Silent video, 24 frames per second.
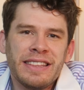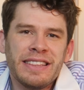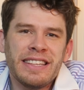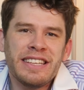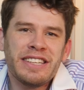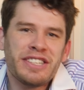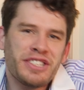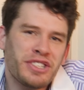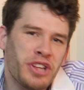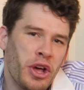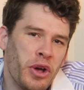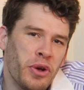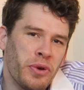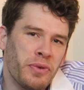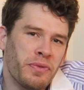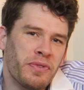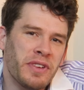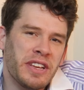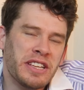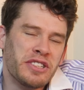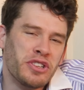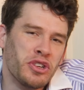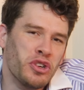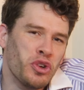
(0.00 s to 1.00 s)
This
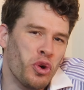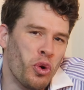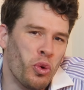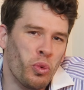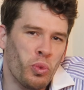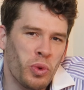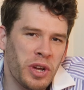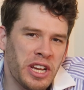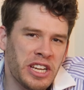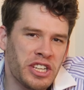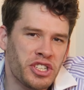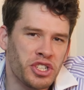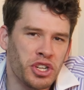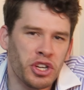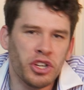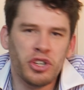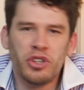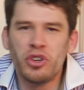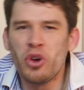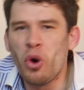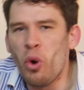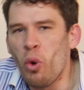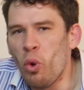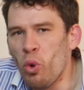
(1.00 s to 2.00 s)
stove is a
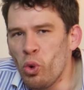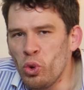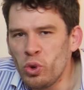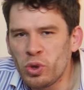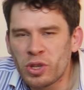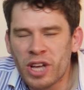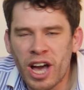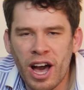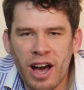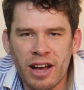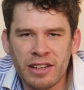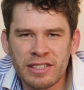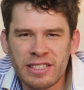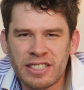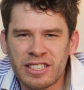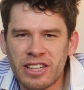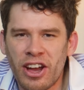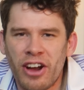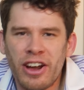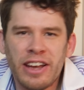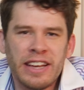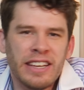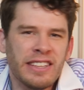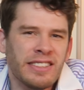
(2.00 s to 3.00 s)
Norwegian all-cast
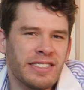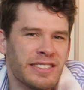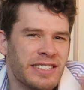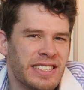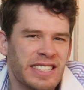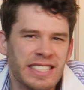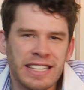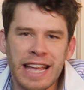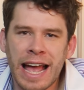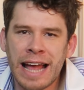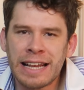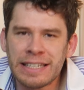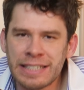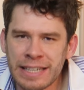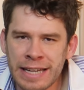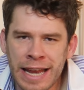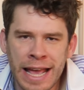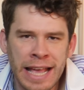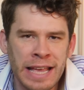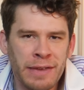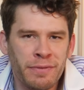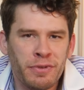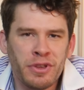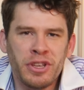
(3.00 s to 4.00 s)
iron
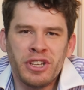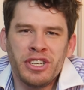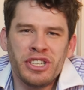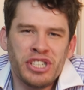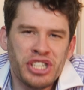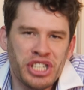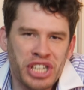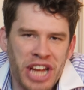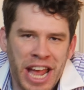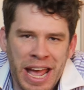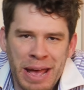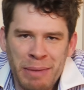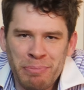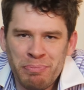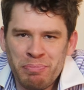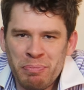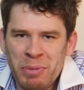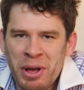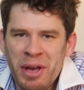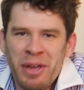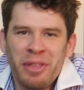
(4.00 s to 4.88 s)
Scandinavian gem